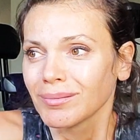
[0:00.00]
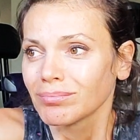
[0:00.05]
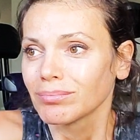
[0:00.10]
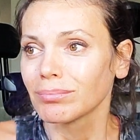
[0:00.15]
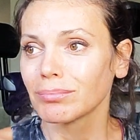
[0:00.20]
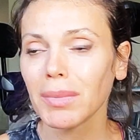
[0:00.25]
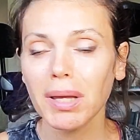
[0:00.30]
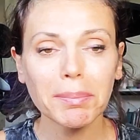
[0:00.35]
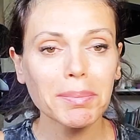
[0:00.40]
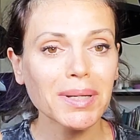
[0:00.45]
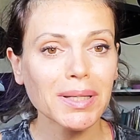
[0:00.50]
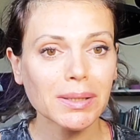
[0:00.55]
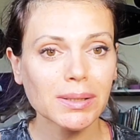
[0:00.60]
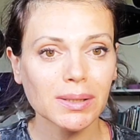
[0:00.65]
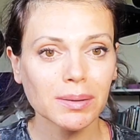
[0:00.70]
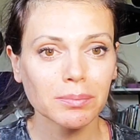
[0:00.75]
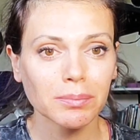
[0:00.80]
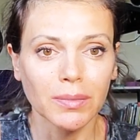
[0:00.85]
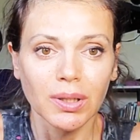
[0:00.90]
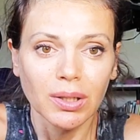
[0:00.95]
maybe
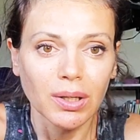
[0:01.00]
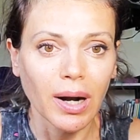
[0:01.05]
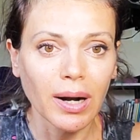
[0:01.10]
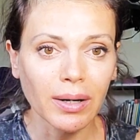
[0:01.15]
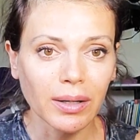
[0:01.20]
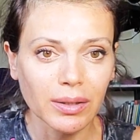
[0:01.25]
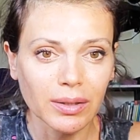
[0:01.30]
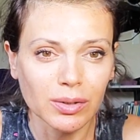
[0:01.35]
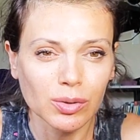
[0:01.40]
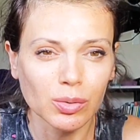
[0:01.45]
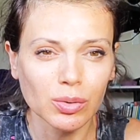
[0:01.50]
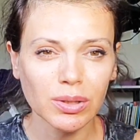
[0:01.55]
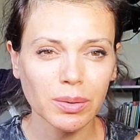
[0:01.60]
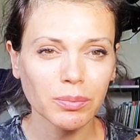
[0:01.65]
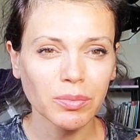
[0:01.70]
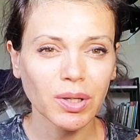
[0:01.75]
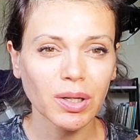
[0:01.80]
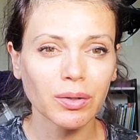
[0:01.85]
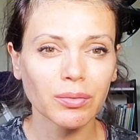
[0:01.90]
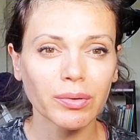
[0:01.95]
some crackers or
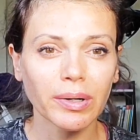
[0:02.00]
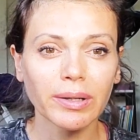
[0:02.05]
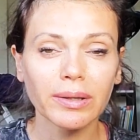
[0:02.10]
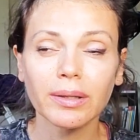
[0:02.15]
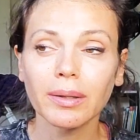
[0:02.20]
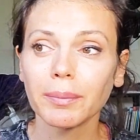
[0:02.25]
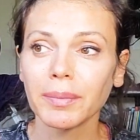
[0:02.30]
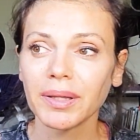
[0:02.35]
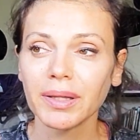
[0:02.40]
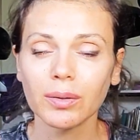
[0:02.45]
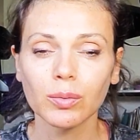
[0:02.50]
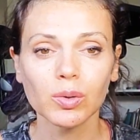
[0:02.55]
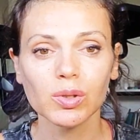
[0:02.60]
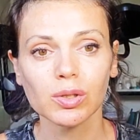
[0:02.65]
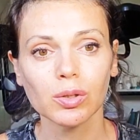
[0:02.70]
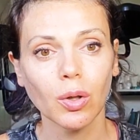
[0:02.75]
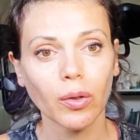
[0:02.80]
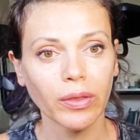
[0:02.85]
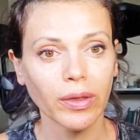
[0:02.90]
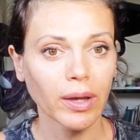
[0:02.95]
something random and there was
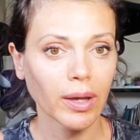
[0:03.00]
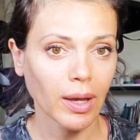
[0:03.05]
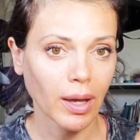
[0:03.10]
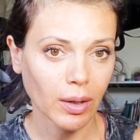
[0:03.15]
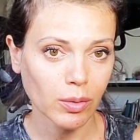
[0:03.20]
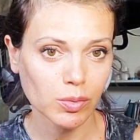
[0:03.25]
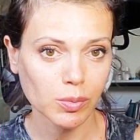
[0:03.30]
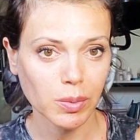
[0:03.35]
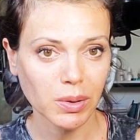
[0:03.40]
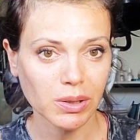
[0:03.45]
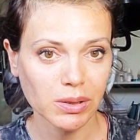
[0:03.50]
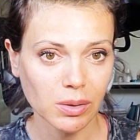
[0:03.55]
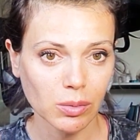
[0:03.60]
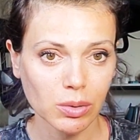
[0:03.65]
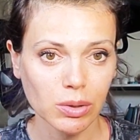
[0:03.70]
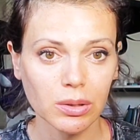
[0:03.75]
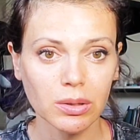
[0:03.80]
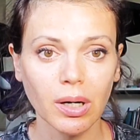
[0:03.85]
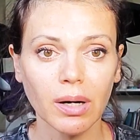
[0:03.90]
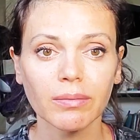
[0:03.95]
nothing else because I
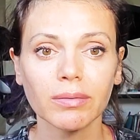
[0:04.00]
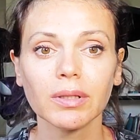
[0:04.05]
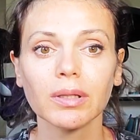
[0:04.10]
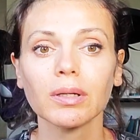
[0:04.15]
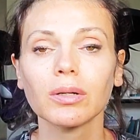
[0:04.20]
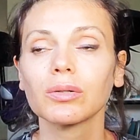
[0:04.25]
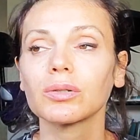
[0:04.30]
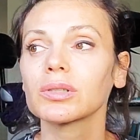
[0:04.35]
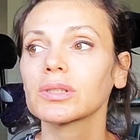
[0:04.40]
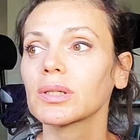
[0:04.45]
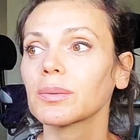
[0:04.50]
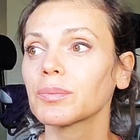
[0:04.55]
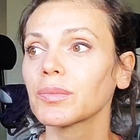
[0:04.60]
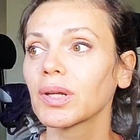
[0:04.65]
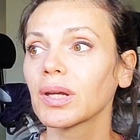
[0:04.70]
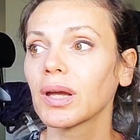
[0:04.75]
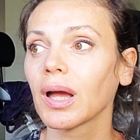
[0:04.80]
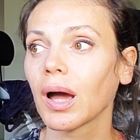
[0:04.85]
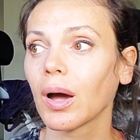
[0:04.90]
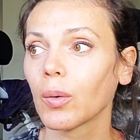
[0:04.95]
was traveling or
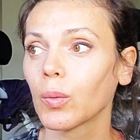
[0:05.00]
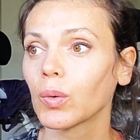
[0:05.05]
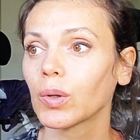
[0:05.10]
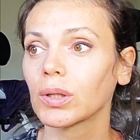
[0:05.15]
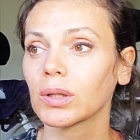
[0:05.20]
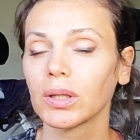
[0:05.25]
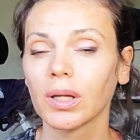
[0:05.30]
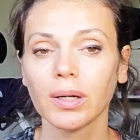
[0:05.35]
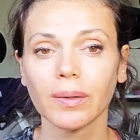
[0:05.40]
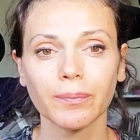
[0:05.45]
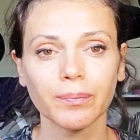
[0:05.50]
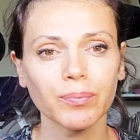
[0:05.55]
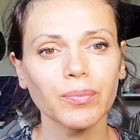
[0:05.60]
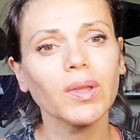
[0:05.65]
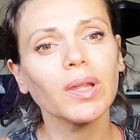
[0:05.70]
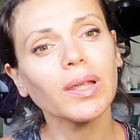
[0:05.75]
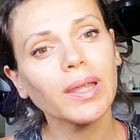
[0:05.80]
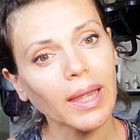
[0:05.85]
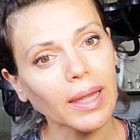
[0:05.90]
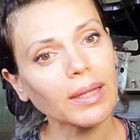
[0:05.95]
something, I will, um,
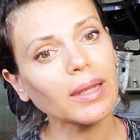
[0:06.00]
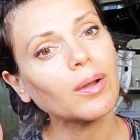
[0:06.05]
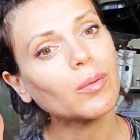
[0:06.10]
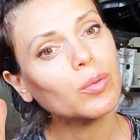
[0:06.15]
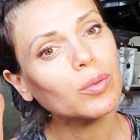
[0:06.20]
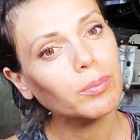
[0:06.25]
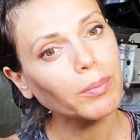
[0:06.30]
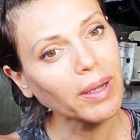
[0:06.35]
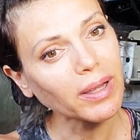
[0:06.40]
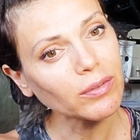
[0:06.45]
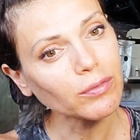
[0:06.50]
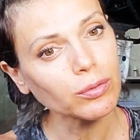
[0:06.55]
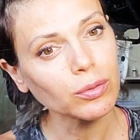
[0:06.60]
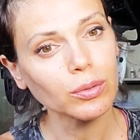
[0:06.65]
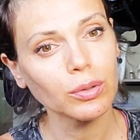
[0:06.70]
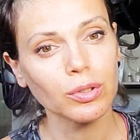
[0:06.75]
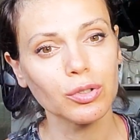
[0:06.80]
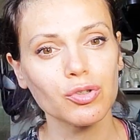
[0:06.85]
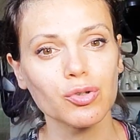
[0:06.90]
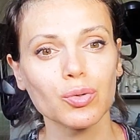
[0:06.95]
again, I would
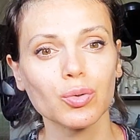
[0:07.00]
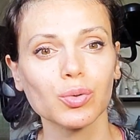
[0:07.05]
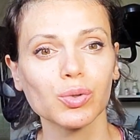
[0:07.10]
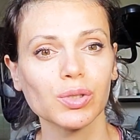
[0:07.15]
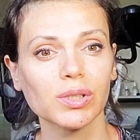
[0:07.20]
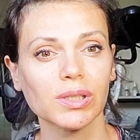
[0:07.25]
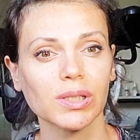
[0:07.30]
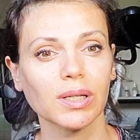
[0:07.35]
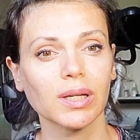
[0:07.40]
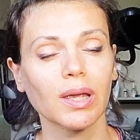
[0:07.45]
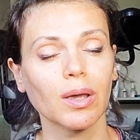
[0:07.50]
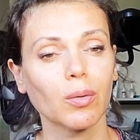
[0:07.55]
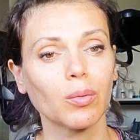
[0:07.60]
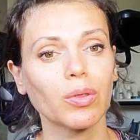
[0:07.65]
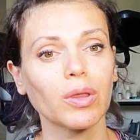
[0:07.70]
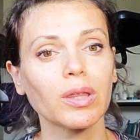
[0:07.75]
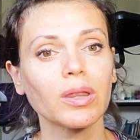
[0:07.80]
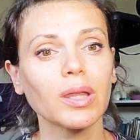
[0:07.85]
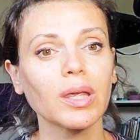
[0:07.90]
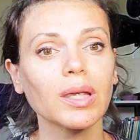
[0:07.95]
mindfully choose the
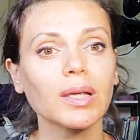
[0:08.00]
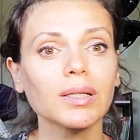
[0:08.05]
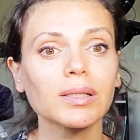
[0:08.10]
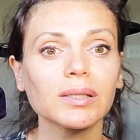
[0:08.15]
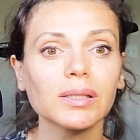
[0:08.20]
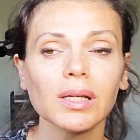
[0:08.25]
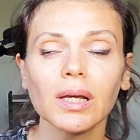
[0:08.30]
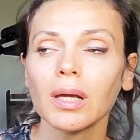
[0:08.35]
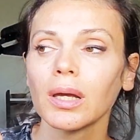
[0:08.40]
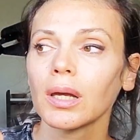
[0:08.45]
healthy things